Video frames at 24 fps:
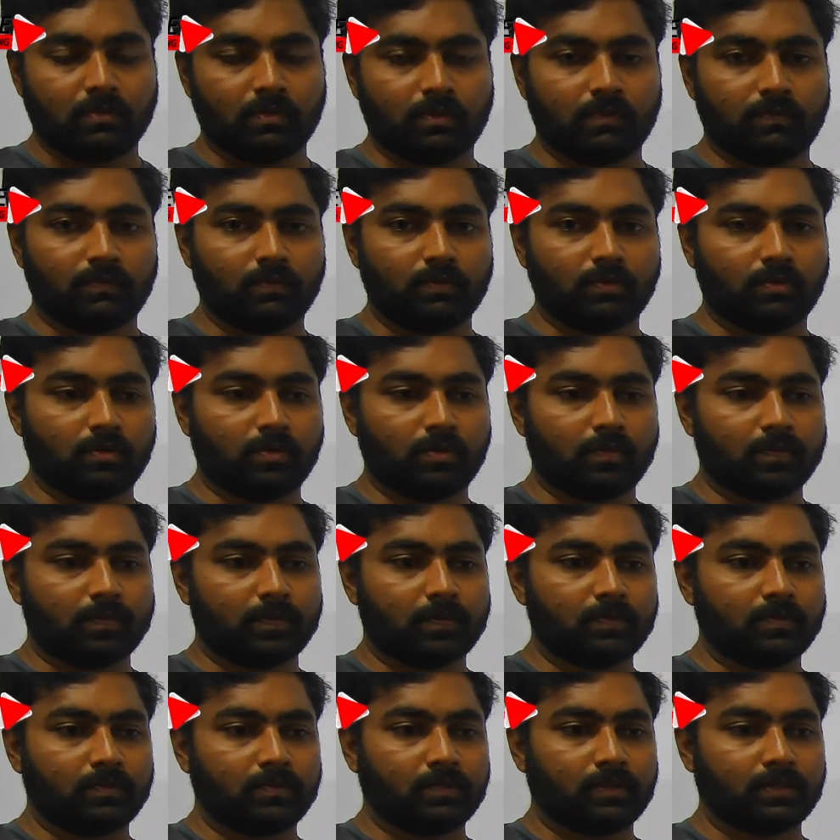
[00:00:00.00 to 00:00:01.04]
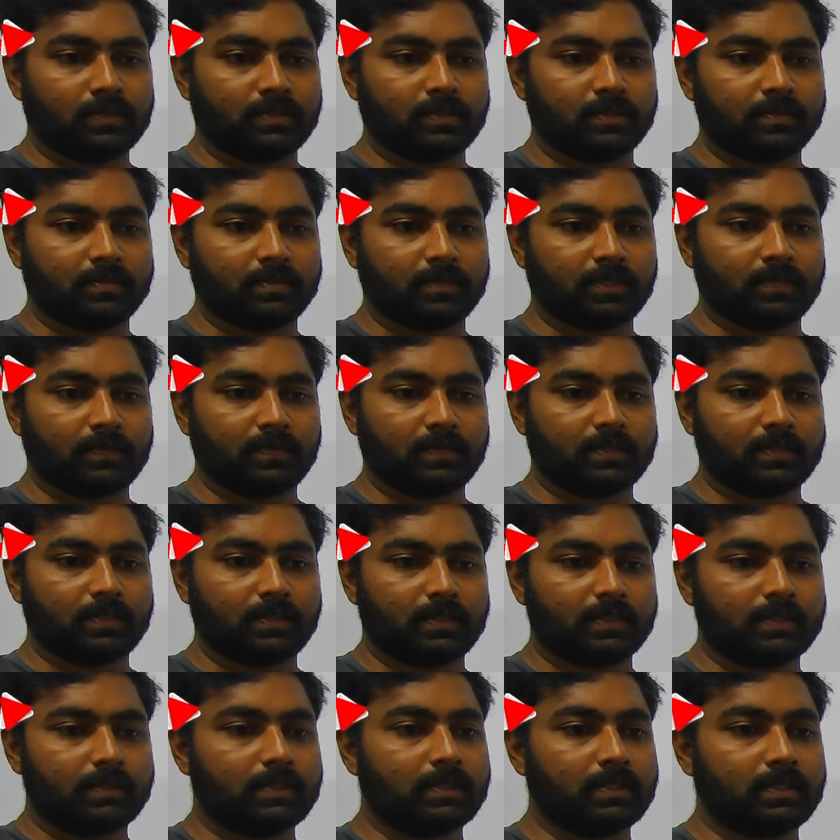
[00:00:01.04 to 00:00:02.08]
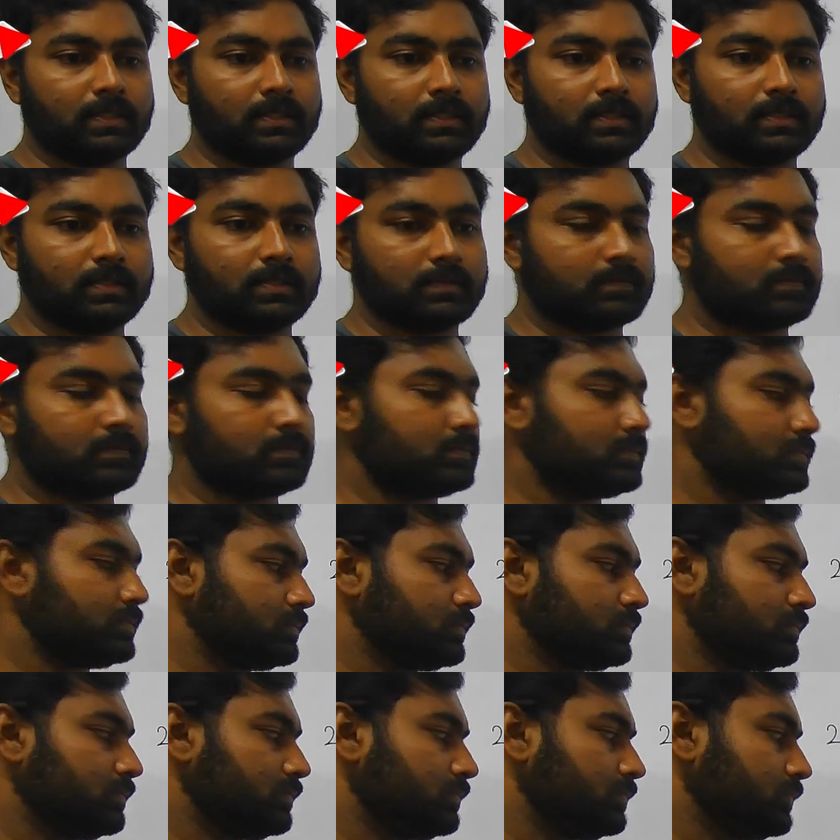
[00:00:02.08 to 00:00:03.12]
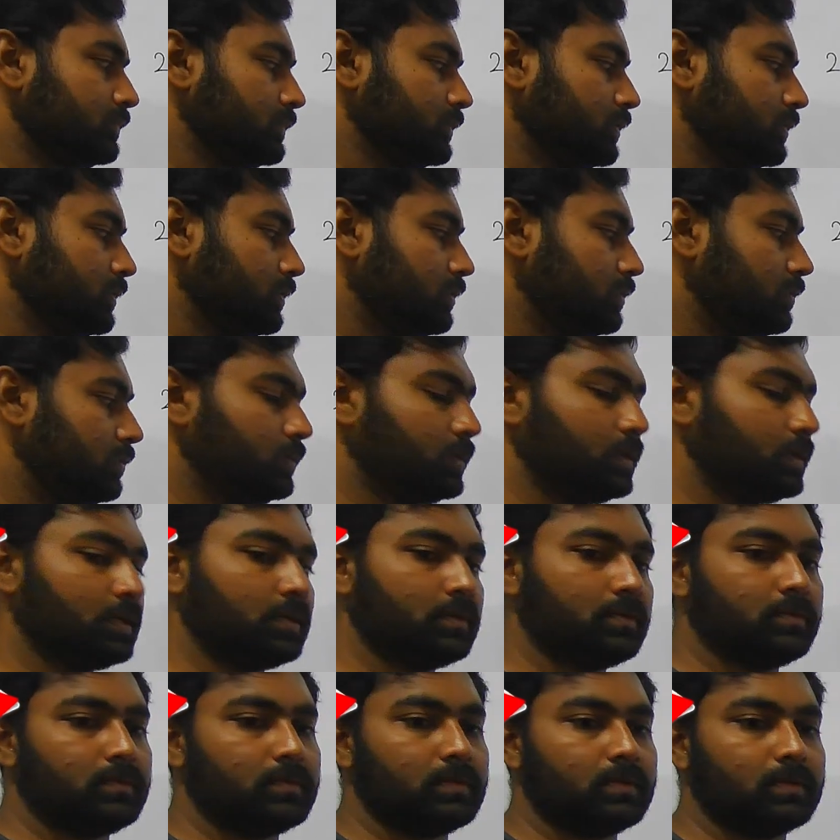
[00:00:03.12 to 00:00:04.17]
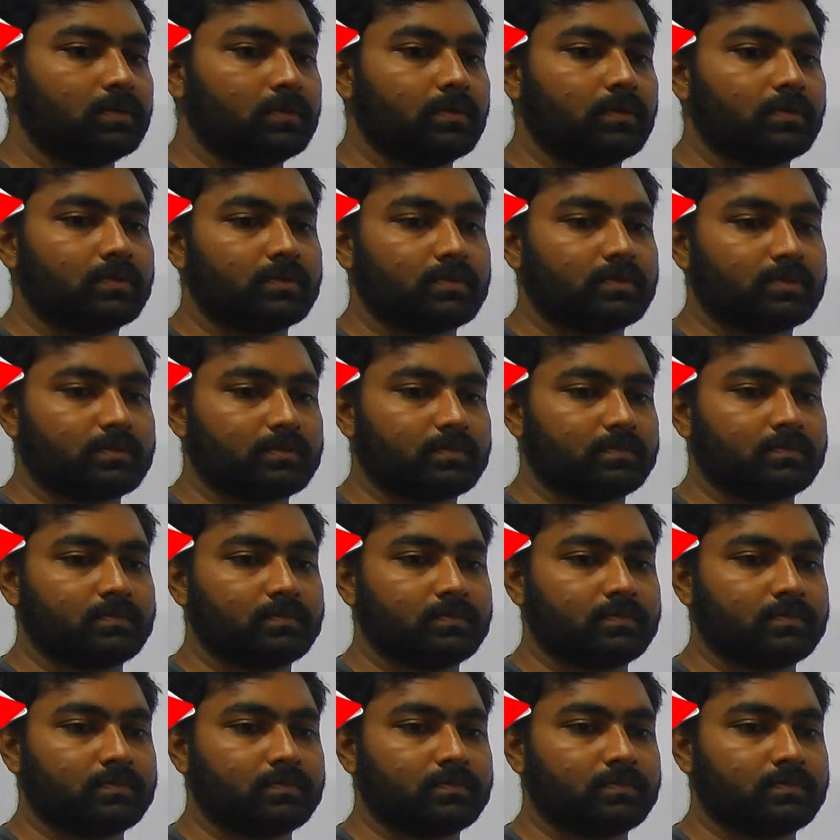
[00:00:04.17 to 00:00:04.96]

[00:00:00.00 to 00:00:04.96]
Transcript: if you hope to do as a private candidate, you can do a course.